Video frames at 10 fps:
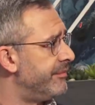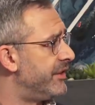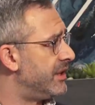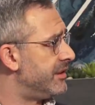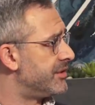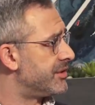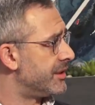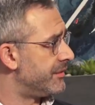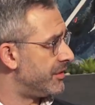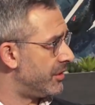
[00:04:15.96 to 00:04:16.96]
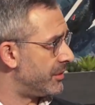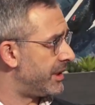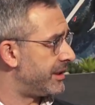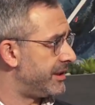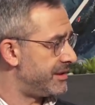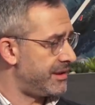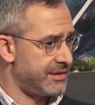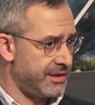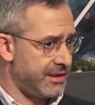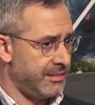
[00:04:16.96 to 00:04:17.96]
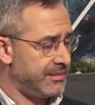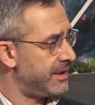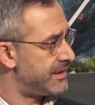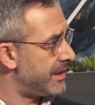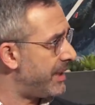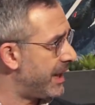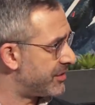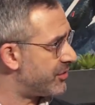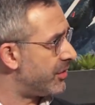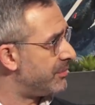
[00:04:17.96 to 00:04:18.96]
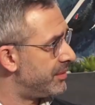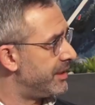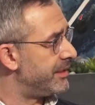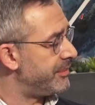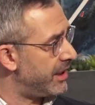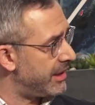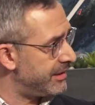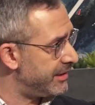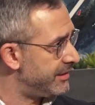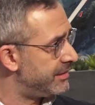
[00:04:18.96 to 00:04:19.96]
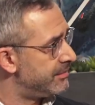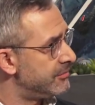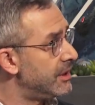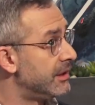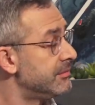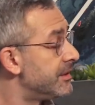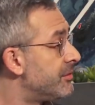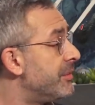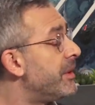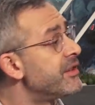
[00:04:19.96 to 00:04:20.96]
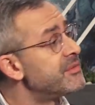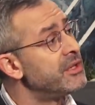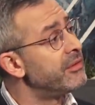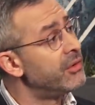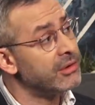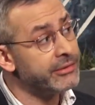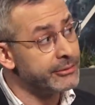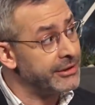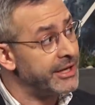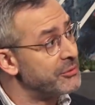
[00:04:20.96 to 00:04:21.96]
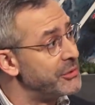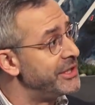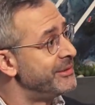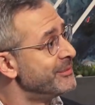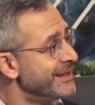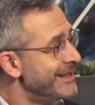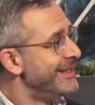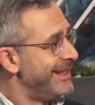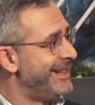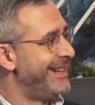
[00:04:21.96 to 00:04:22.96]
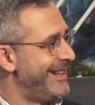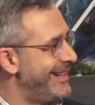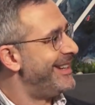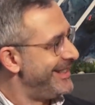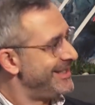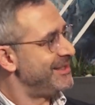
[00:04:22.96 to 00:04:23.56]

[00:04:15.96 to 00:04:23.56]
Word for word: village, if you know what that yeah, is. There's yeah. a it's a backdrop, and behind it, well, it reminds me of Hollywood that way. Yeah, uh, in the uh, right